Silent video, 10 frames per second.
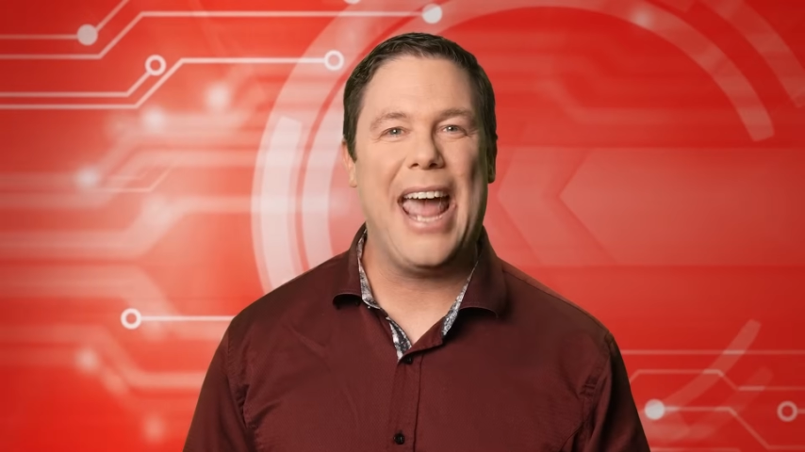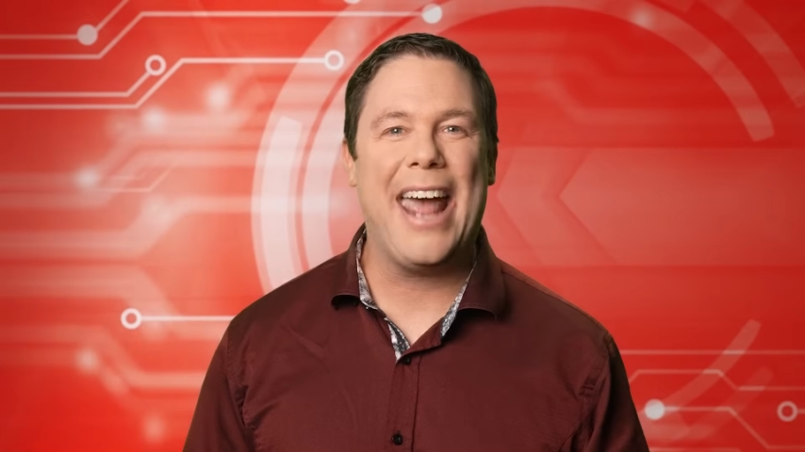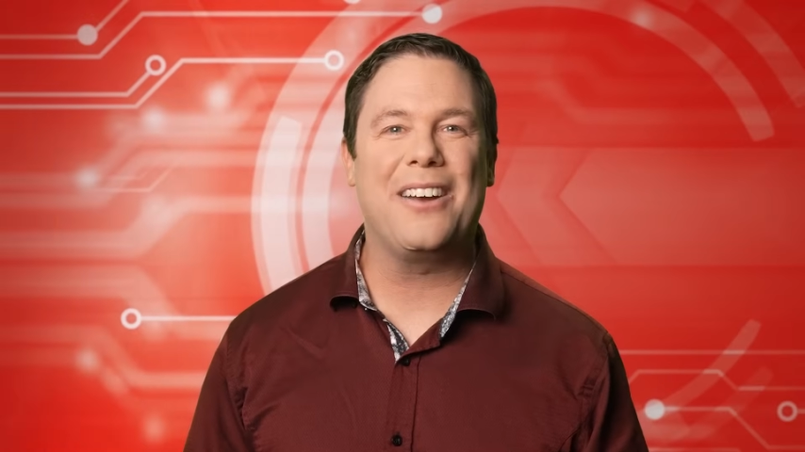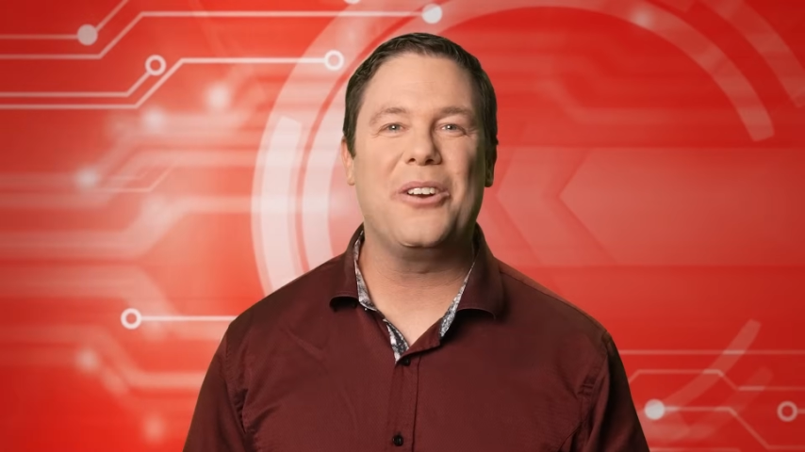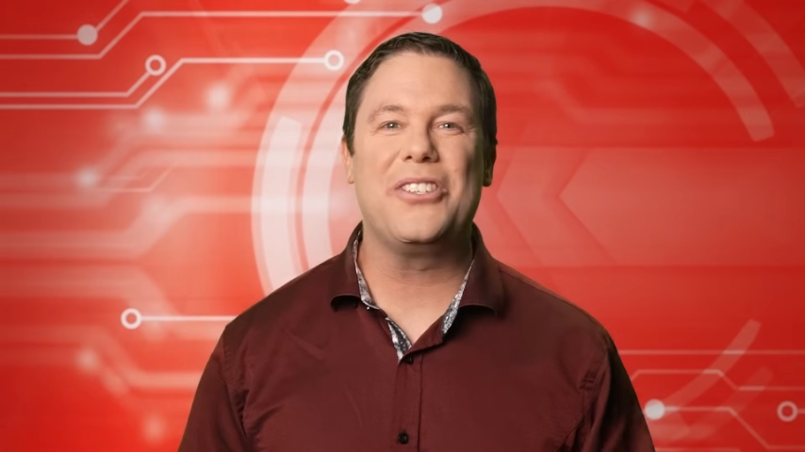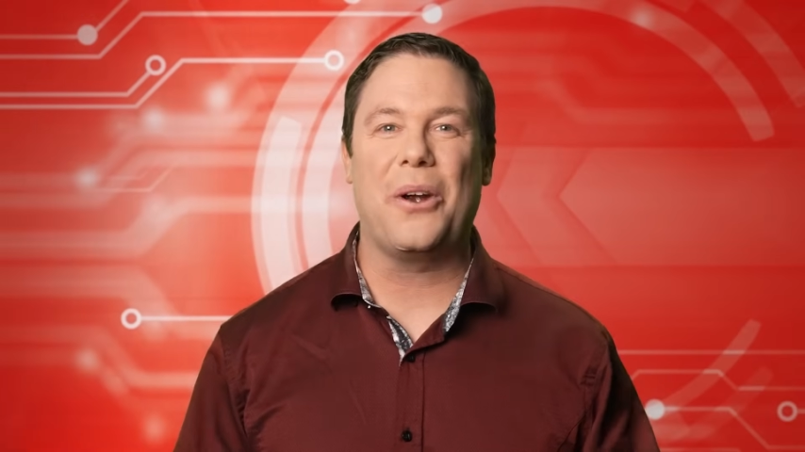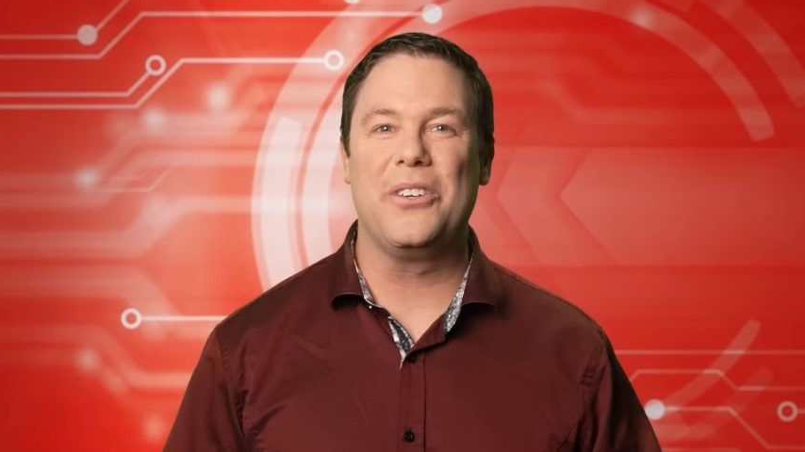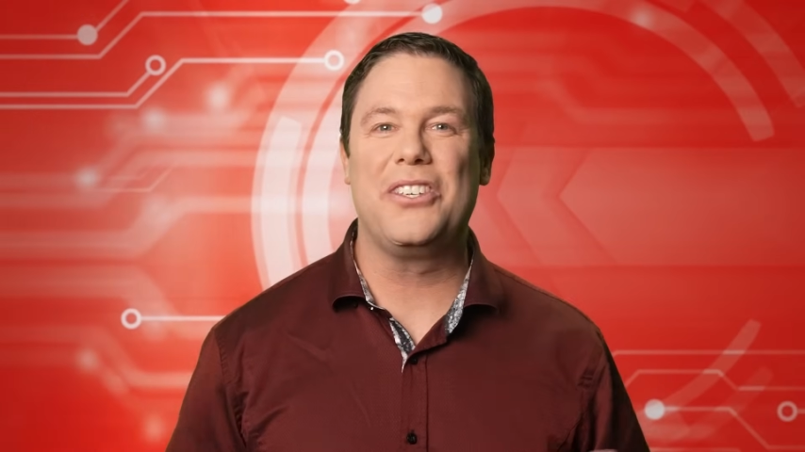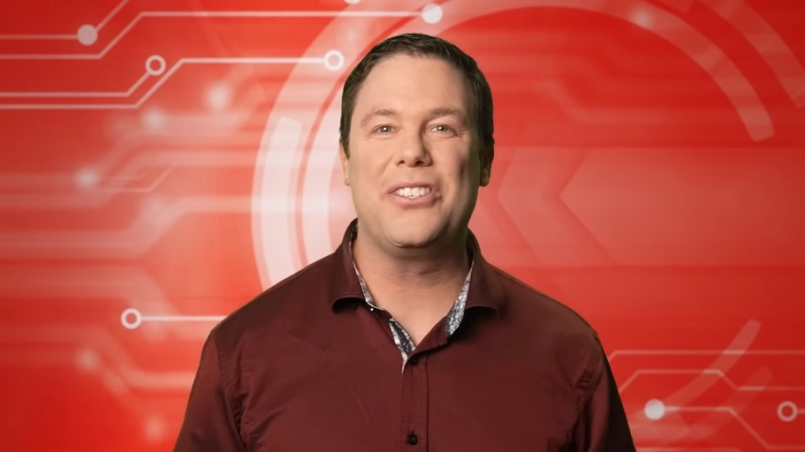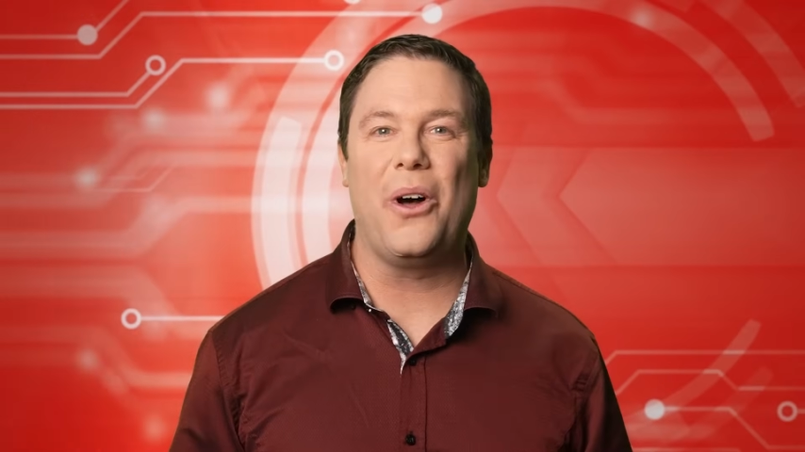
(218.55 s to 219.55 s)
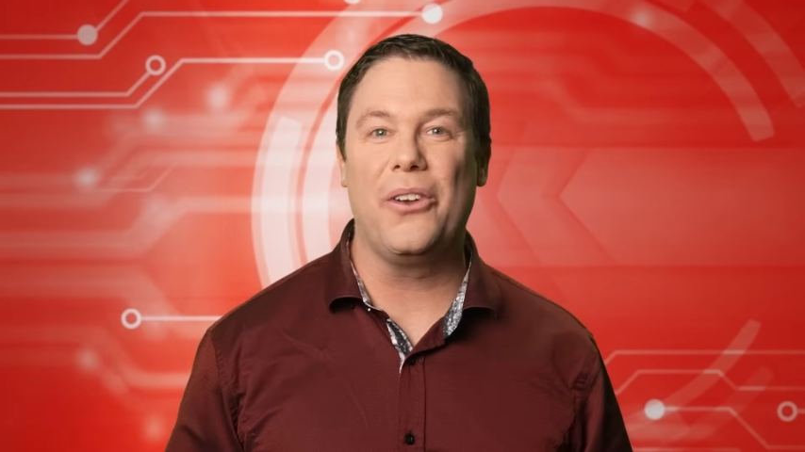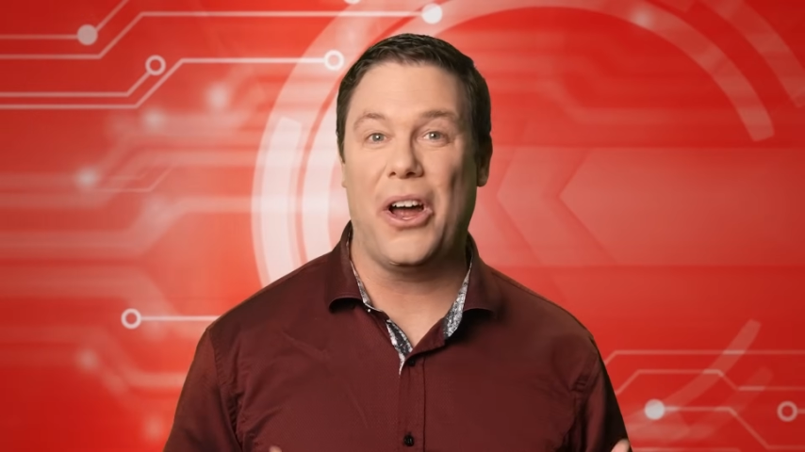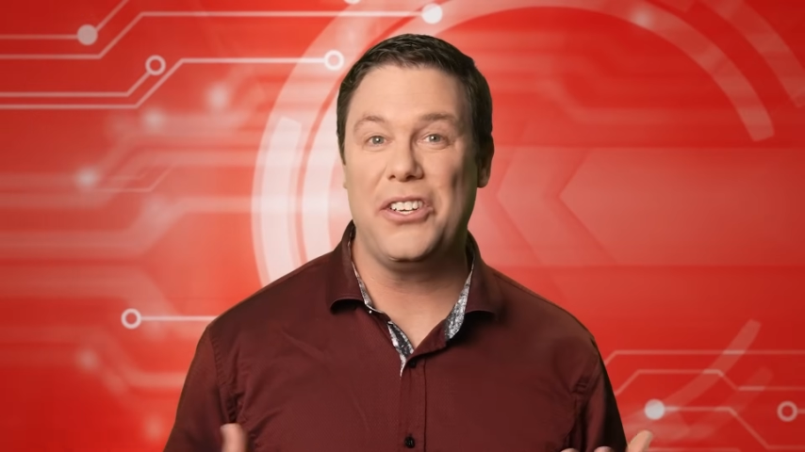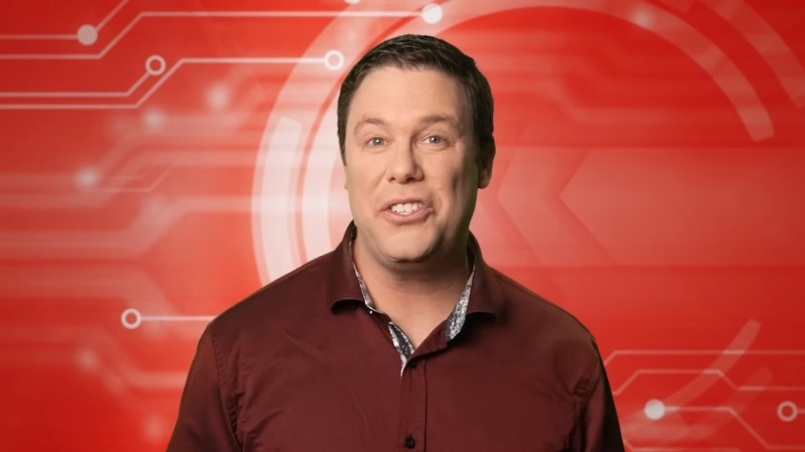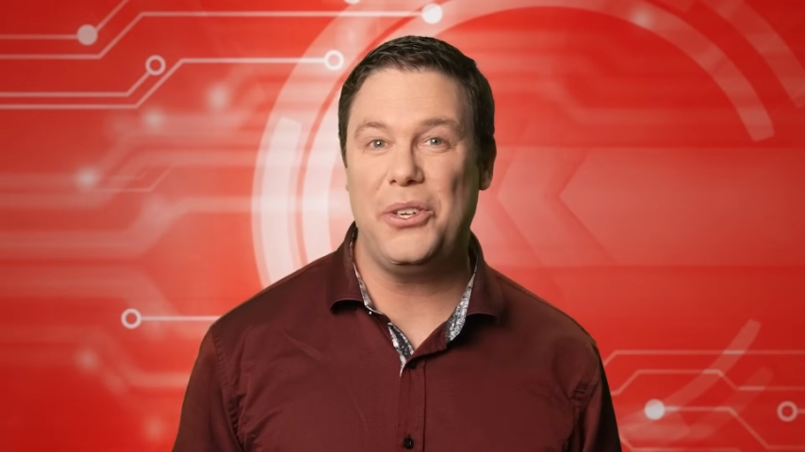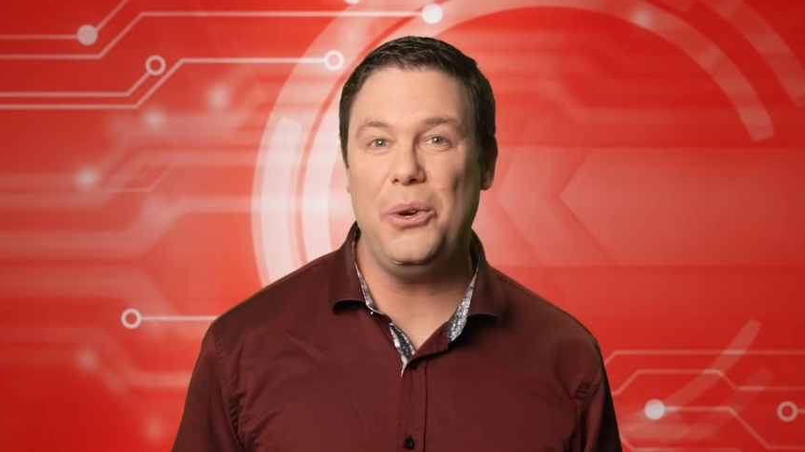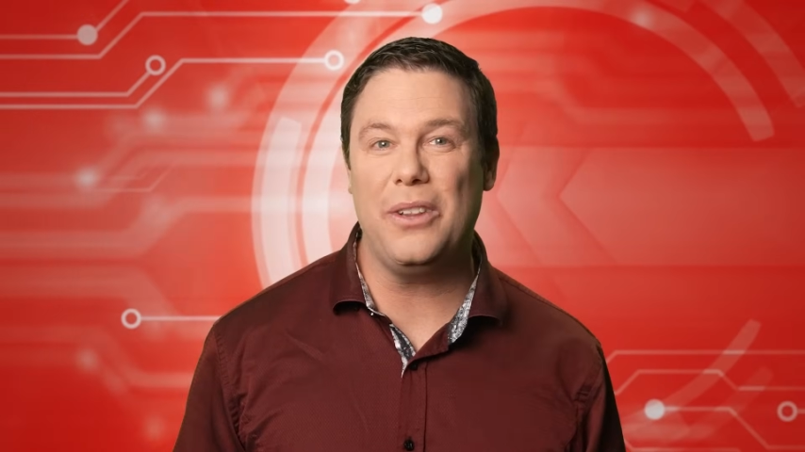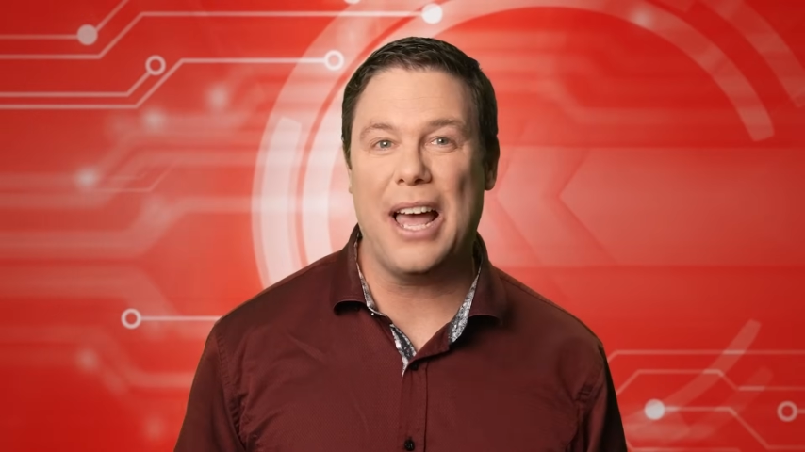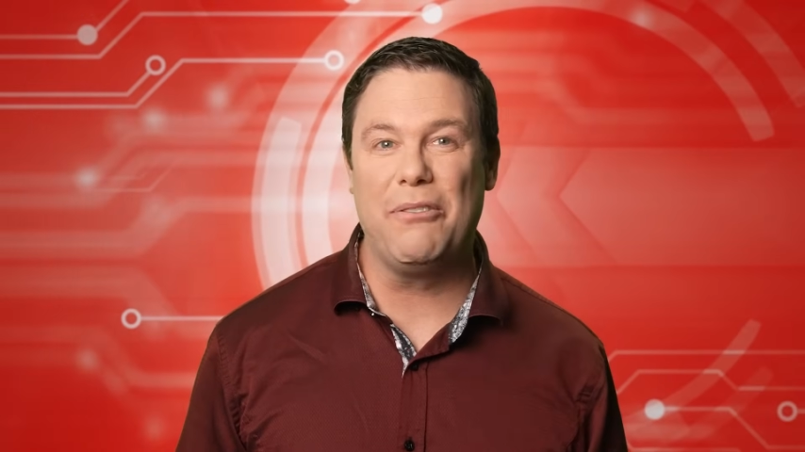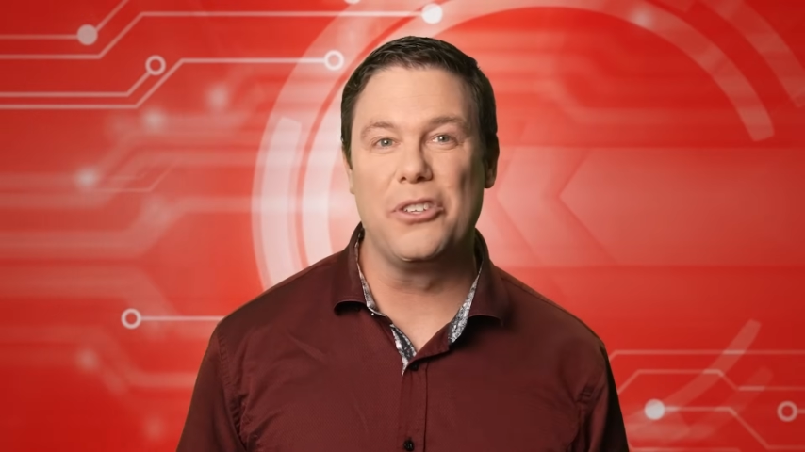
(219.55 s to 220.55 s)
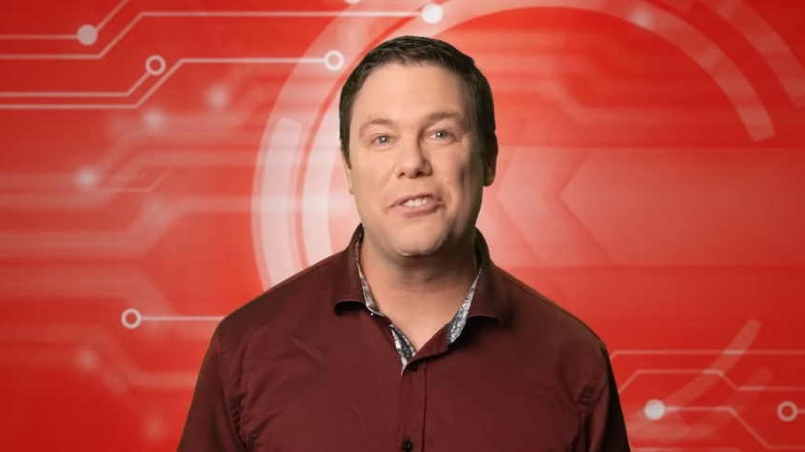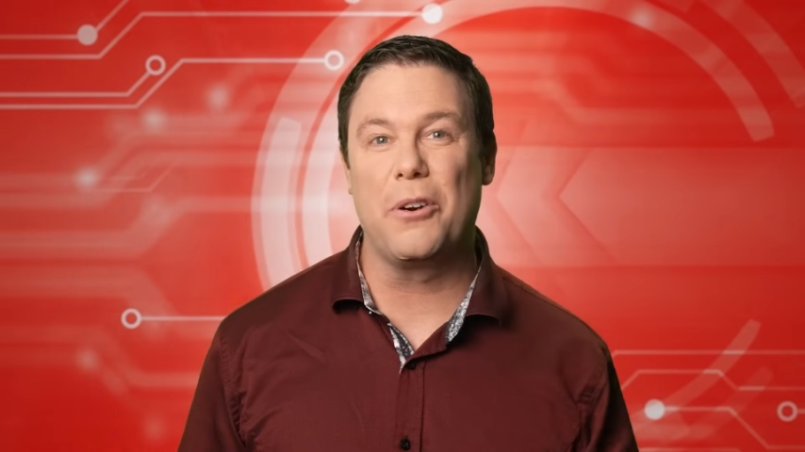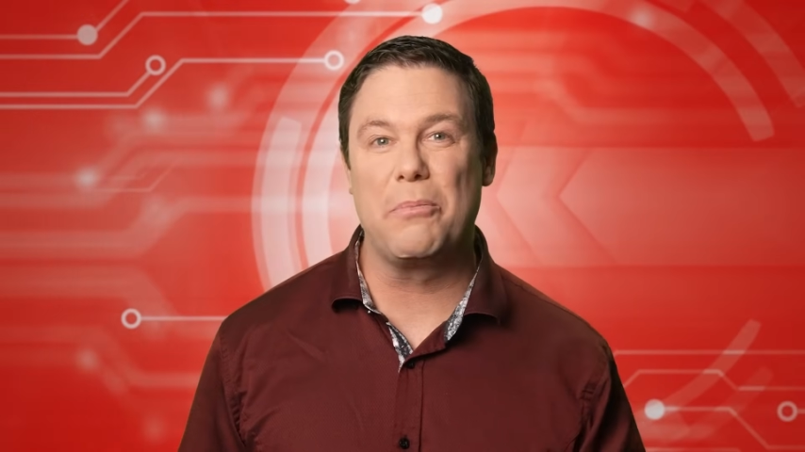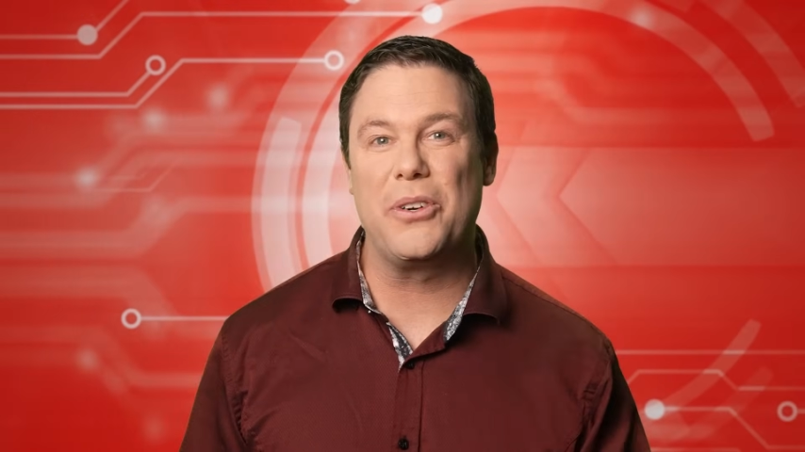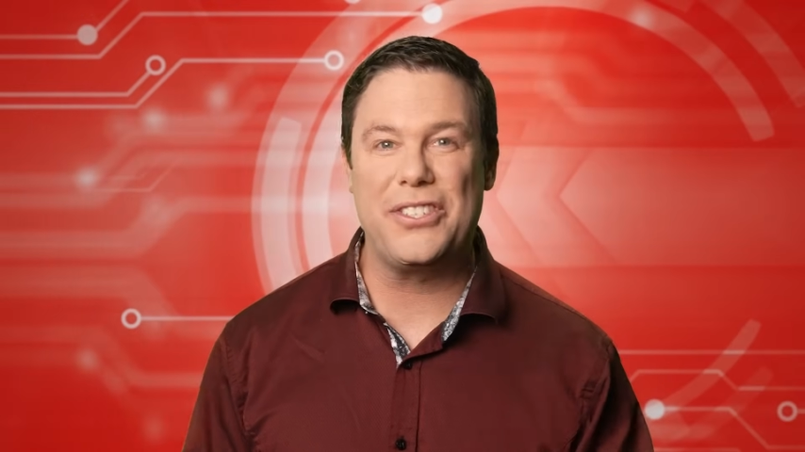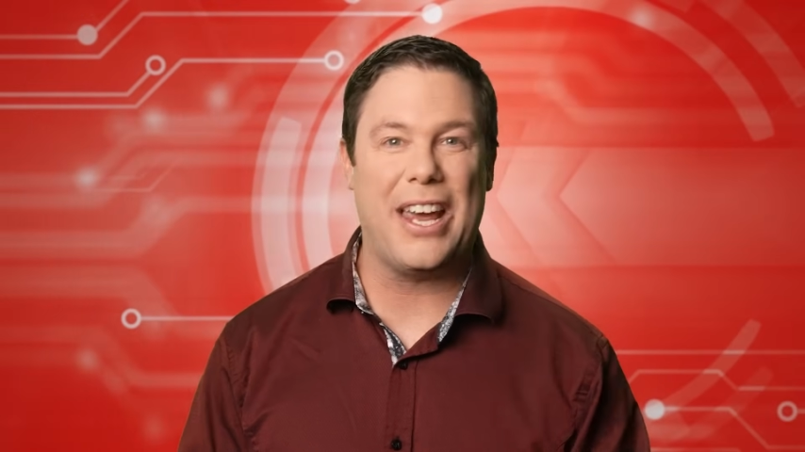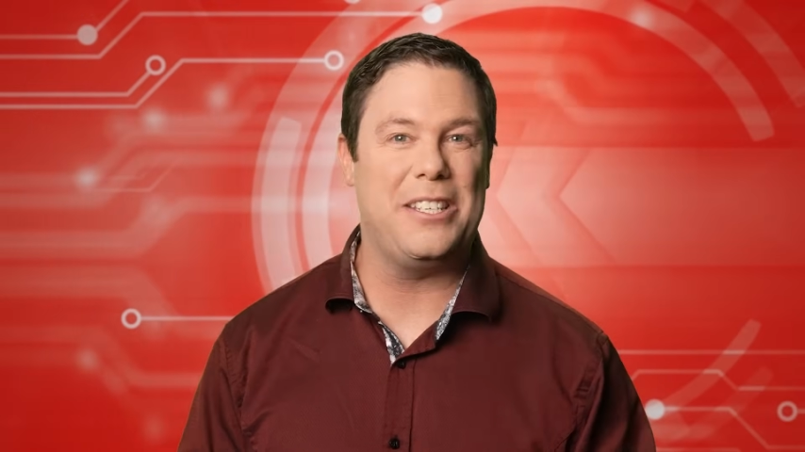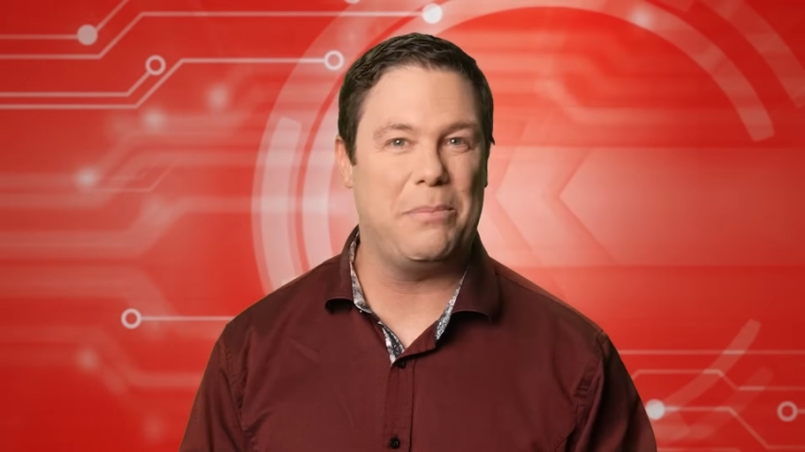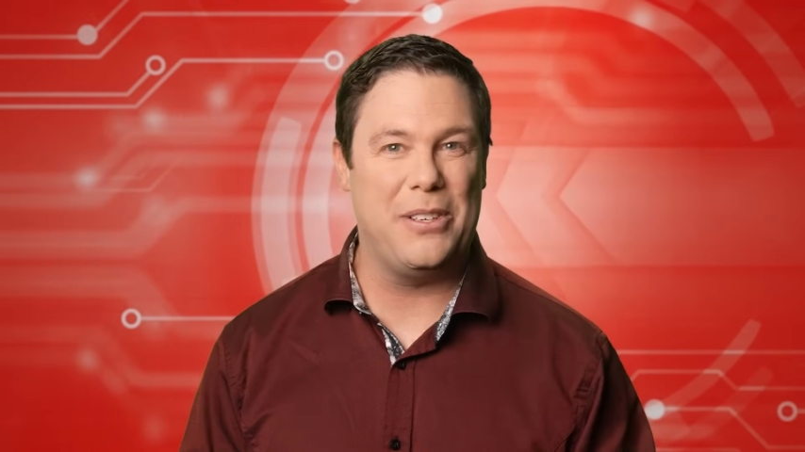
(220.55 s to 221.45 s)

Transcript: anchors are installed on two levels for precise